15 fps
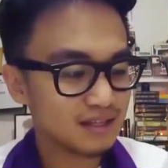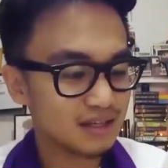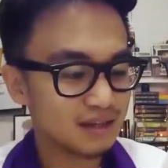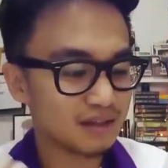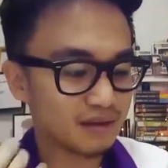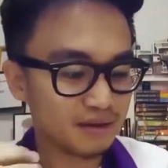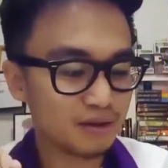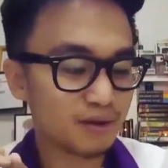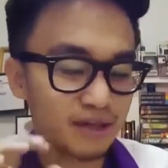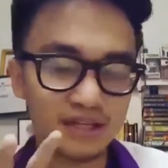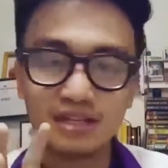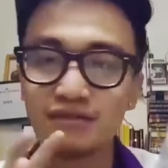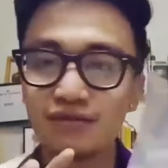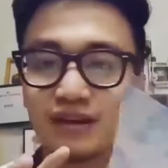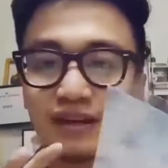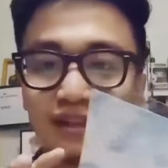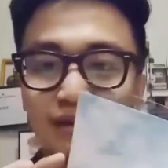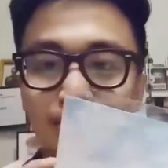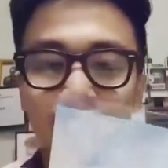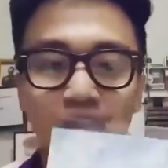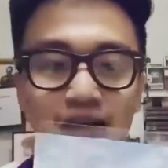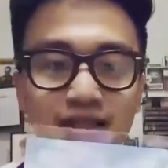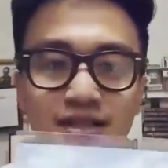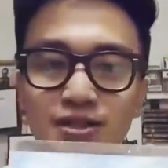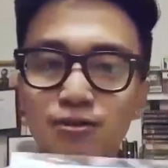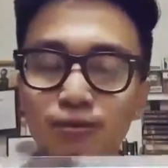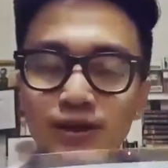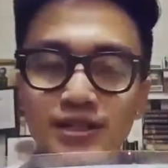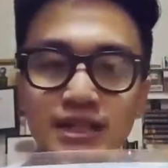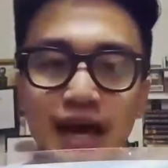you can just fill in the blanks as to
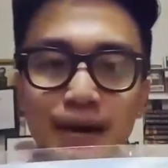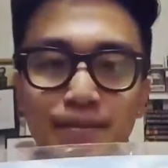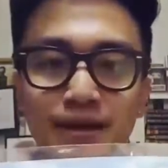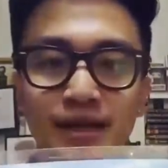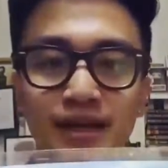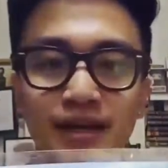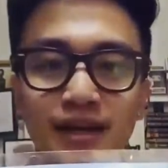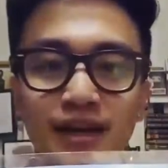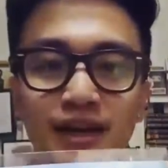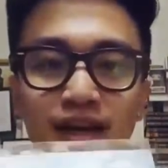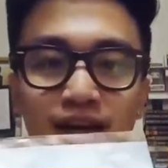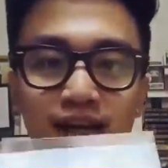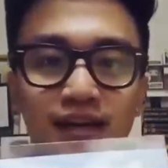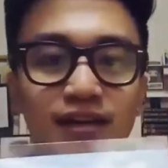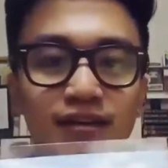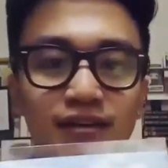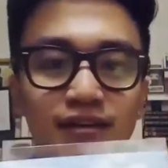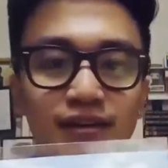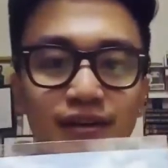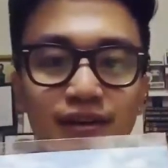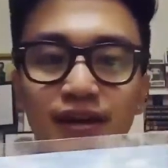what's happening here,